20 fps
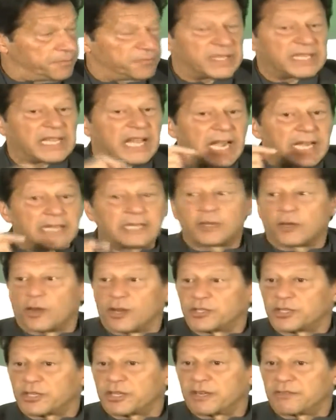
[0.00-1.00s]
the
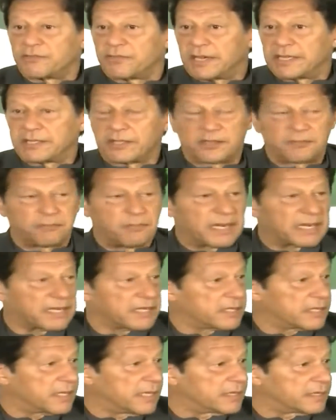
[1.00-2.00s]
ideological father
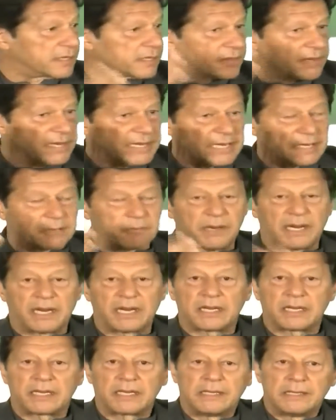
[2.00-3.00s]
of Pakistan, the great
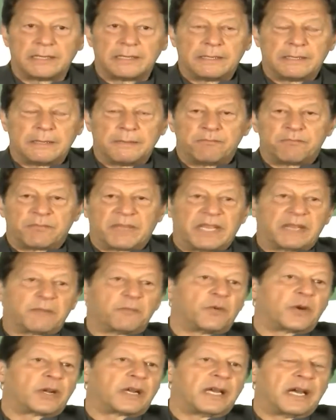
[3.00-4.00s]
Iqbal,
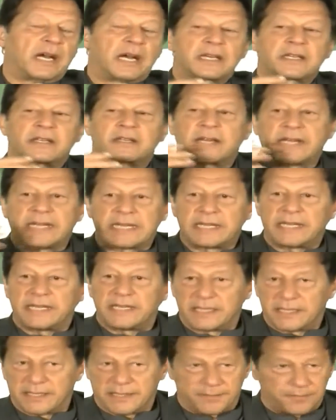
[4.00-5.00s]
and what our
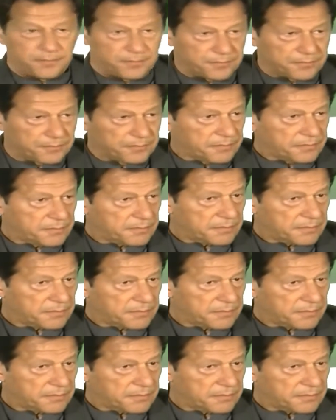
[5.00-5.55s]
great leader,